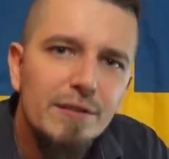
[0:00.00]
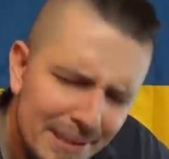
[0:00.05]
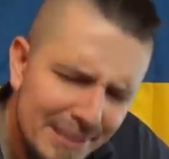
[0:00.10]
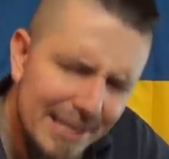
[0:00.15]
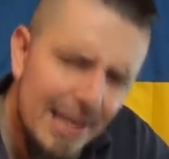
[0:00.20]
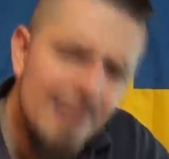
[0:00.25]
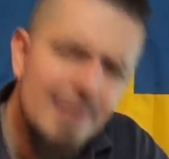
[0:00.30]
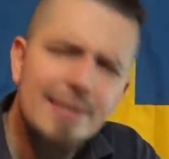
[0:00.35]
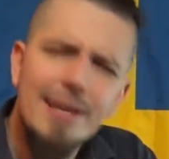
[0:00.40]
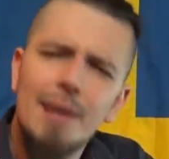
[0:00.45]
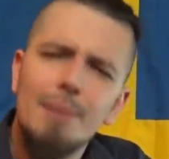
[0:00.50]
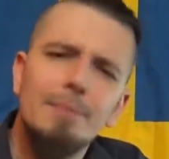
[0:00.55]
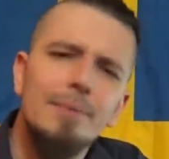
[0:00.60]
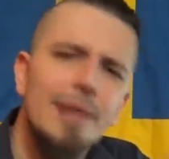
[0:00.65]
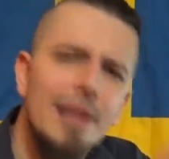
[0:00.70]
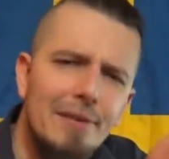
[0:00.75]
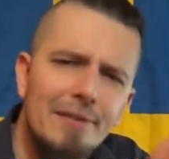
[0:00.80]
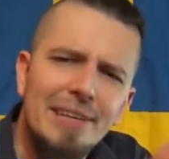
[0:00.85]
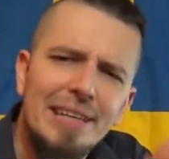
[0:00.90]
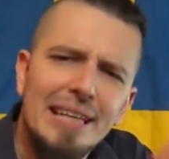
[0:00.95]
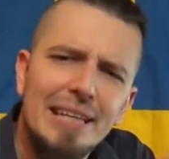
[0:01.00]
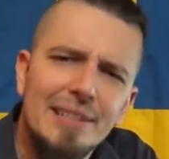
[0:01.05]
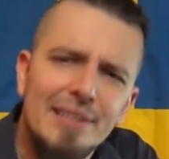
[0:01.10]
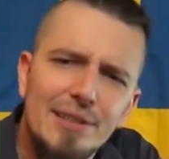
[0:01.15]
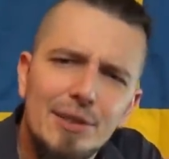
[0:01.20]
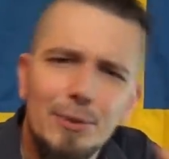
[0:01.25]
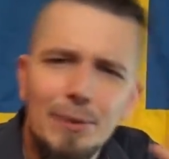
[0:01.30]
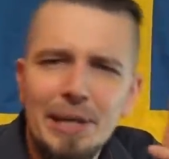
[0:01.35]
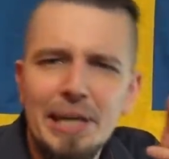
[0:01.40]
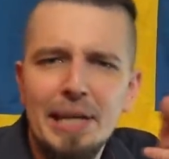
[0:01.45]
But since I'm living in
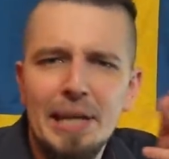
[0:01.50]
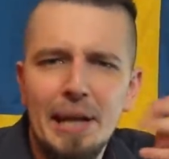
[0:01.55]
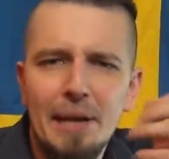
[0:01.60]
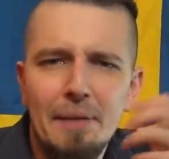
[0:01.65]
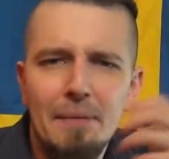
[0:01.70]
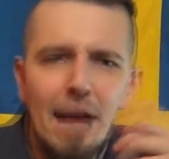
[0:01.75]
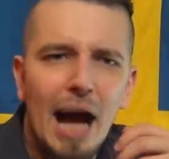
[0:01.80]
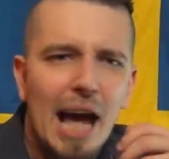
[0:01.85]
Sweden,